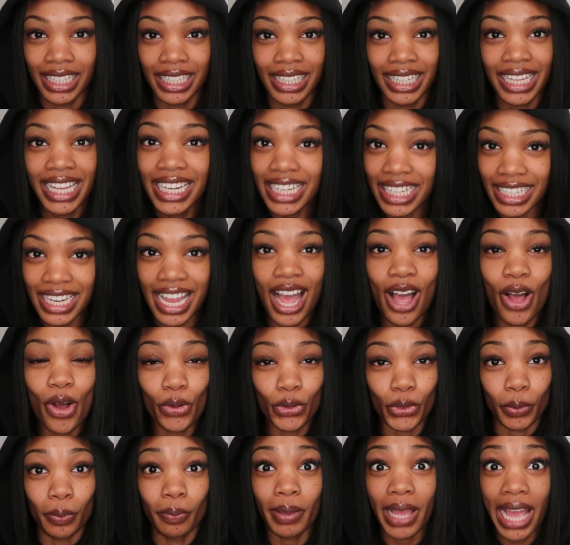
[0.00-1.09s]
He did not hold
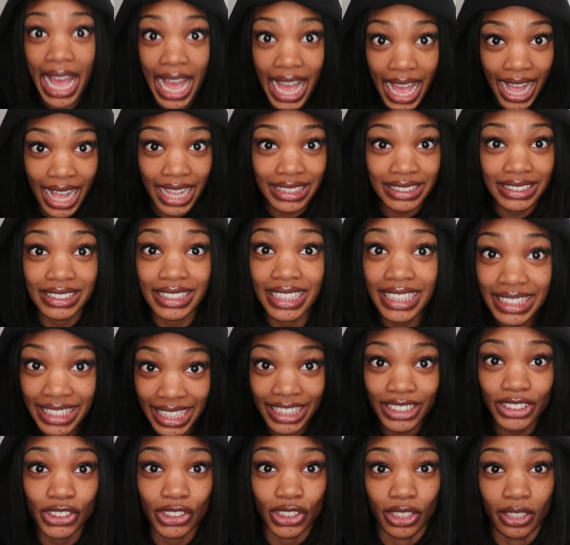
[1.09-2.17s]
her past against